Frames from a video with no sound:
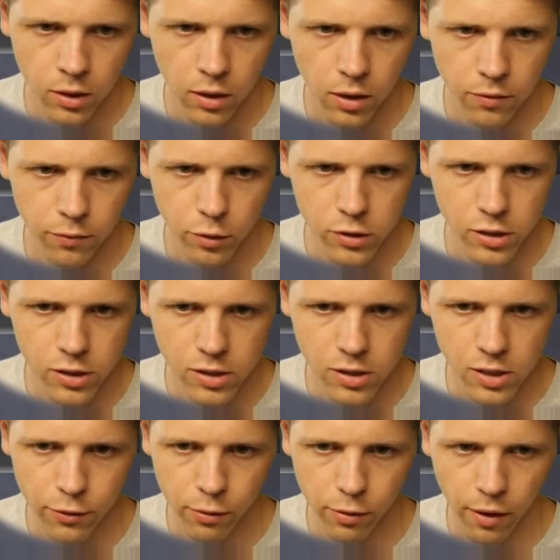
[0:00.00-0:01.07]
Unfortunately, it doesn't
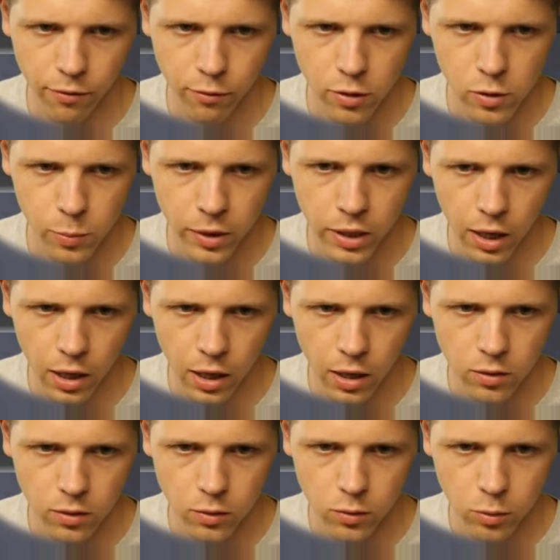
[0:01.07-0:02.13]
have a craft recipe yet.
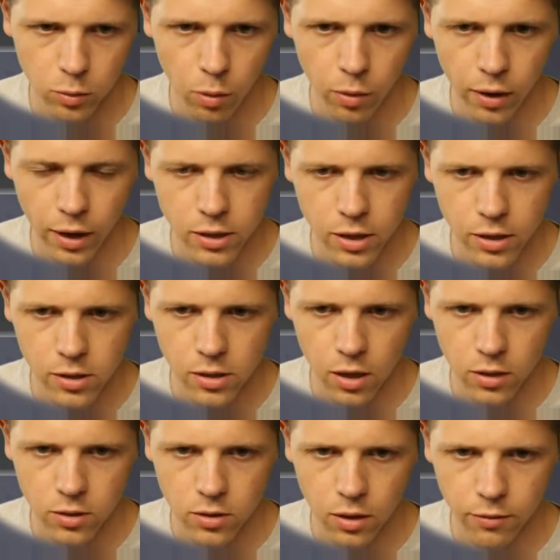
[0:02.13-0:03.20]
Oh, actually, yes, it
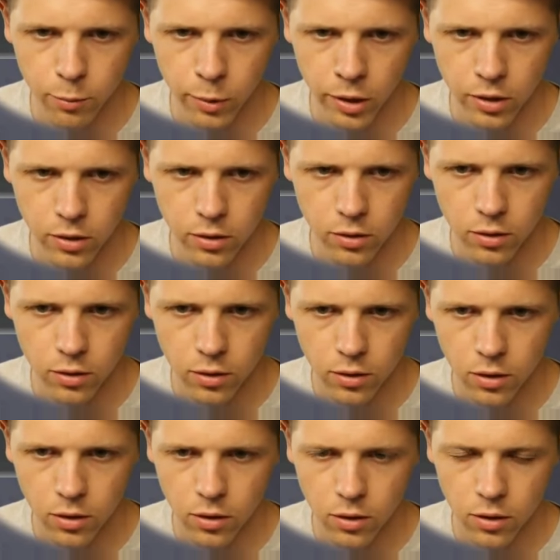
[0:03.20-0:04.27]
does. Never mind.
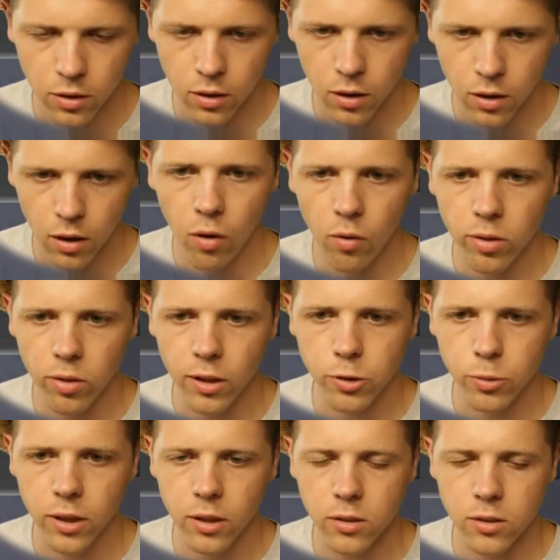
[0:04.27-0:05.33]
Oh, that's
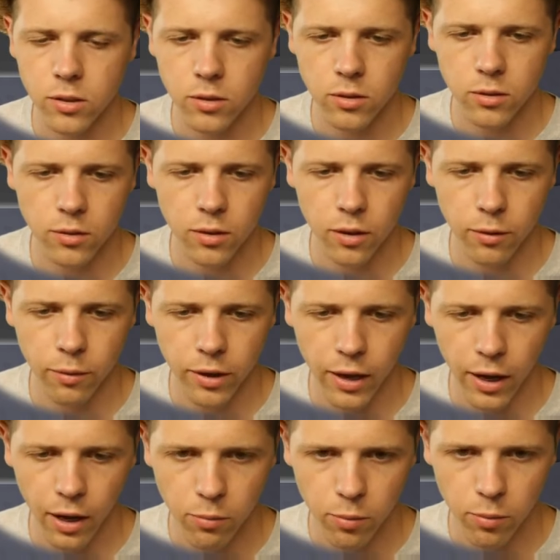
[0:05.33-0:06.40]
right, because it already
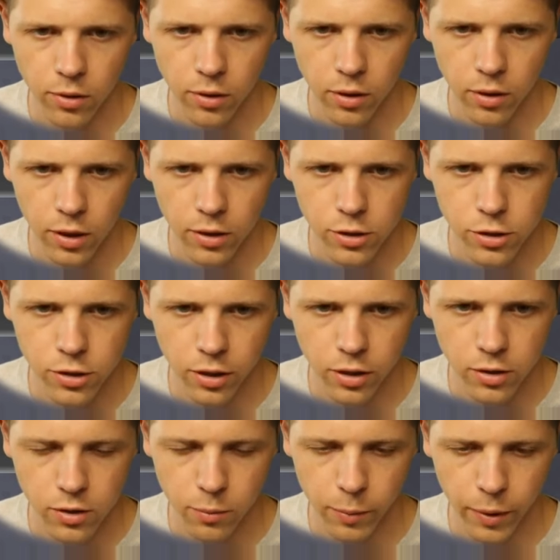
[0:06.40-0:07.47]
had one, and I just
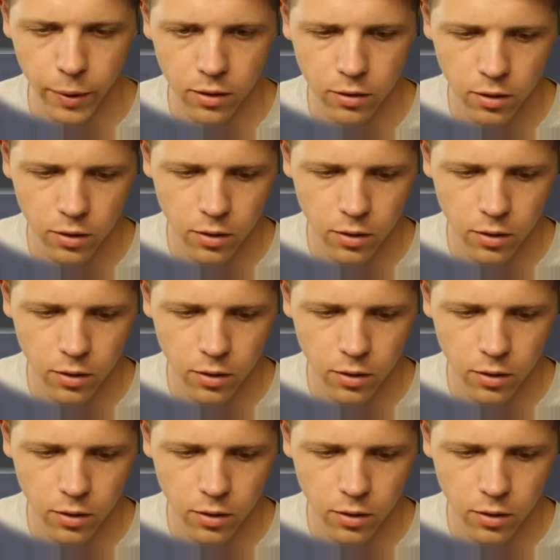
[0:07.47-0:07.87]
changed the model.